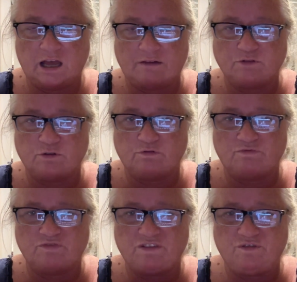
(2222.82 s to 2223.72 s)
have to
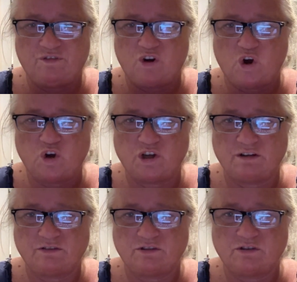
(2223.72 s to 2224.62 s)
frog
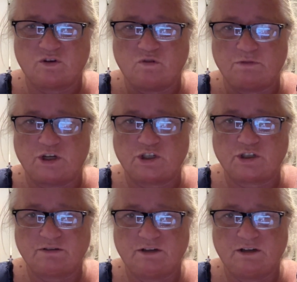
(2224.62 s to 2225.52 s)
so
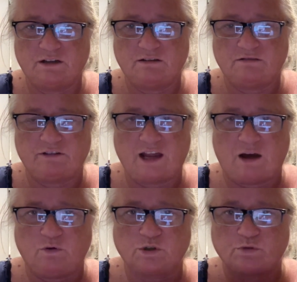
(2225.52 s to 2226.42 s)
much, 3
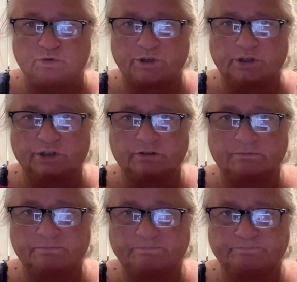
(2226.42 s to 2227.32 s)
hours work,
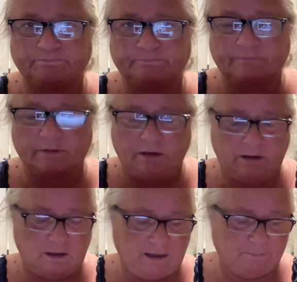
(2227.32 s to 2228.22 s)

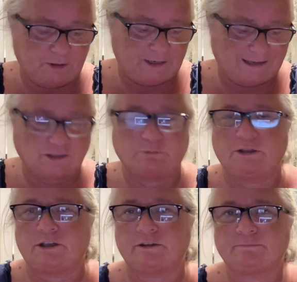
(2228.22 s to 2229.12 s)
but it has to be
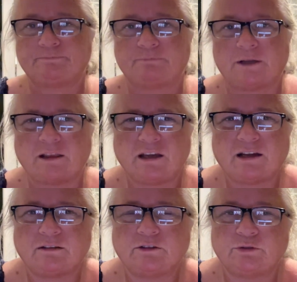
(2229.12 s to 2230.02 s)
done. But I think
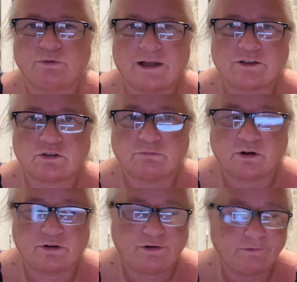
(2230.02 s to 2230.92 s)
I'll do that
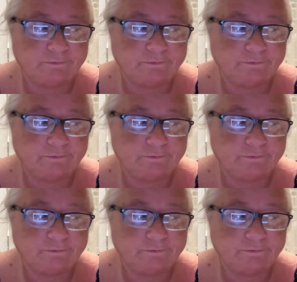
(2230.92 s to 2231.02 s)
tomorrow,